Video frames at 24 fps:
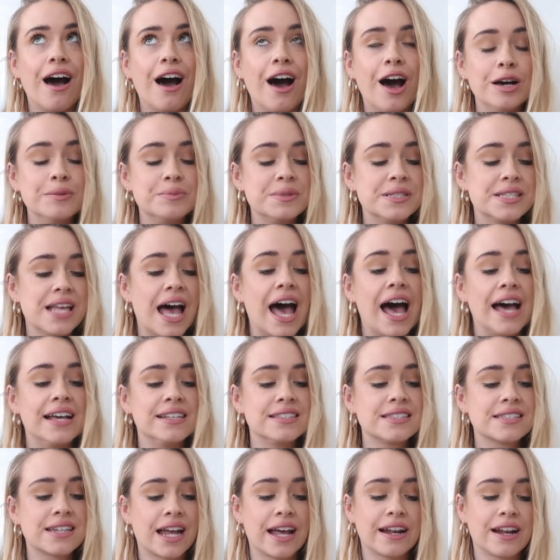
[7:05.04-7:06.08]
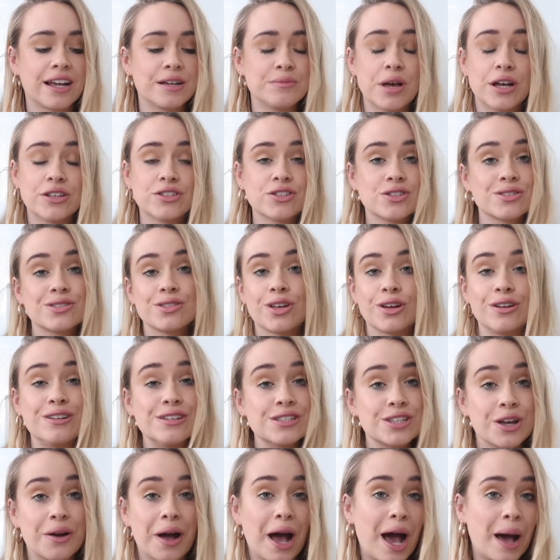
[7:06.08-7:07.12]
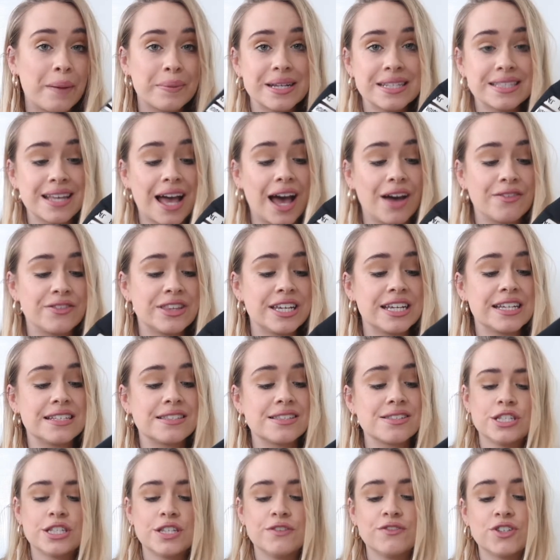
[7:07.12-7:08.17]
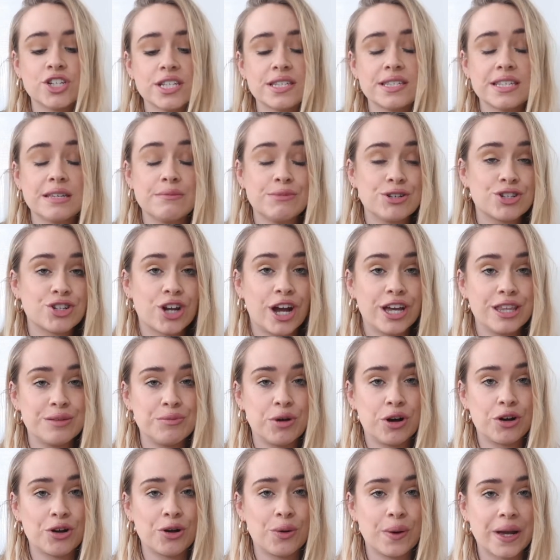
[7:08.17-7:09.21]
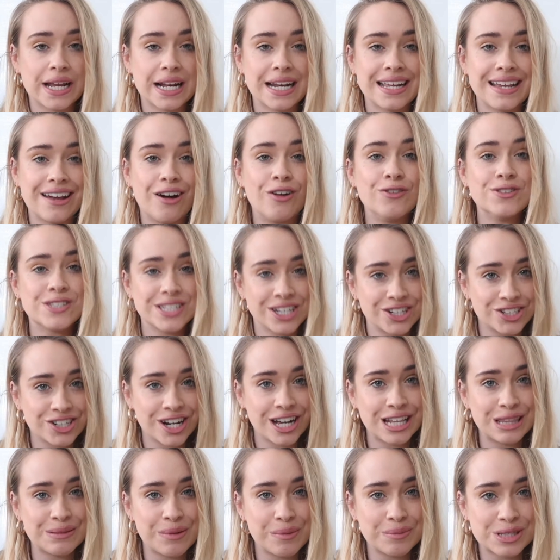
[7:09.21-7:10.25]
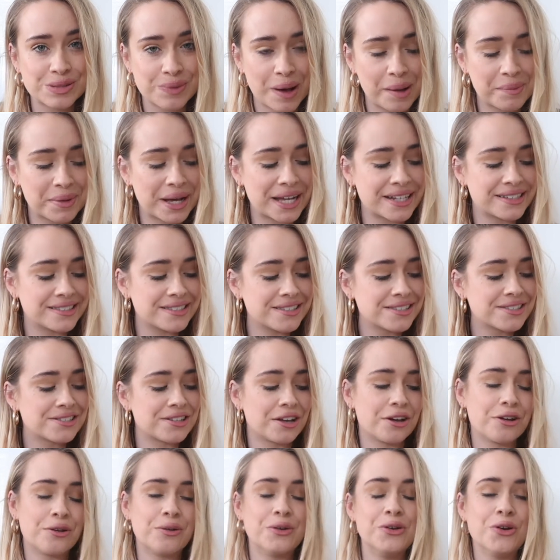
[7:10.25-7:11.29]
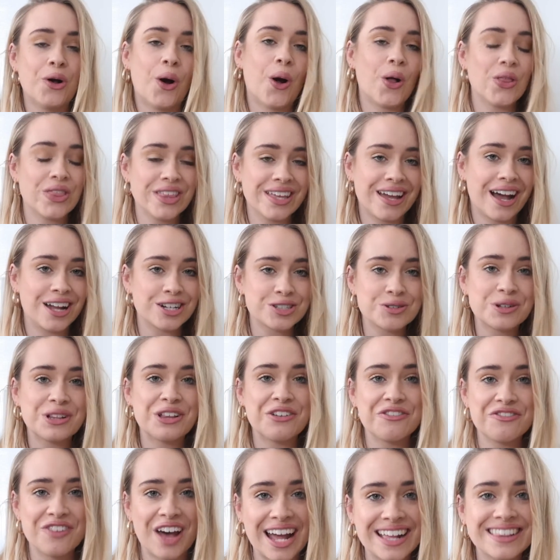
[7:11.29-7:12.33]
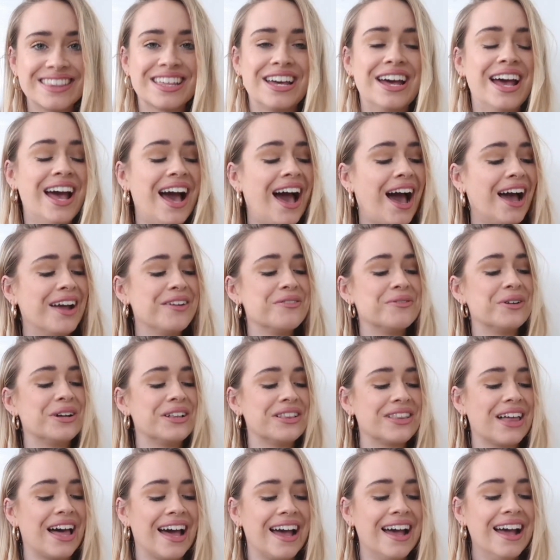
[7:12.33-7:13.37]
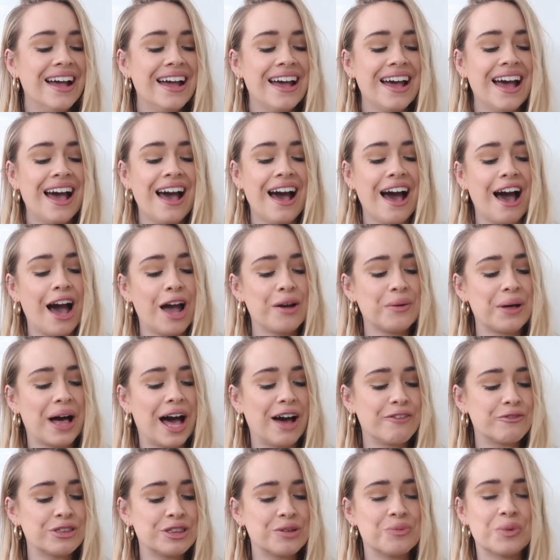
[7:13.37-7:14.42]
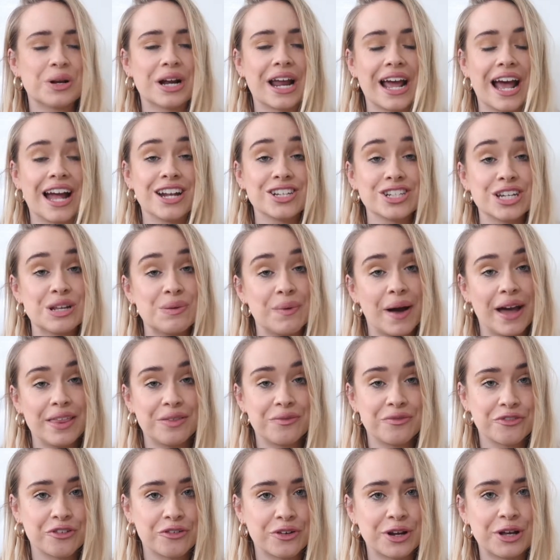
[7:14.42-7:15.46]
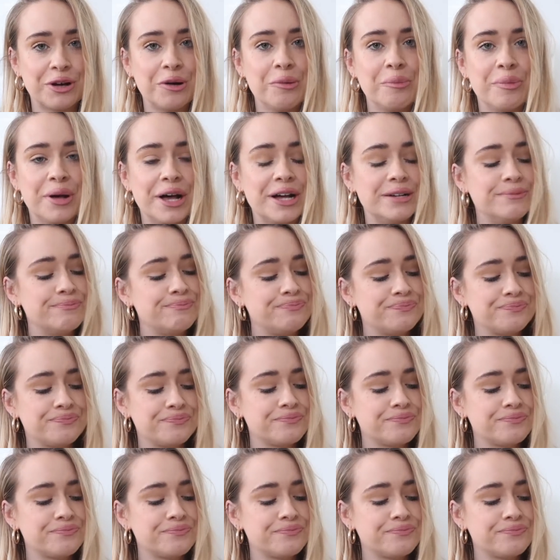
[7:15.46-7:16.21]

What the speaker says: obsessed and I'm so happy to have these. So you've just seen me try them on quickly. Obviously I tried them on with sweatpants, so not the actual effect that I will have with them when I actually wear them for real, but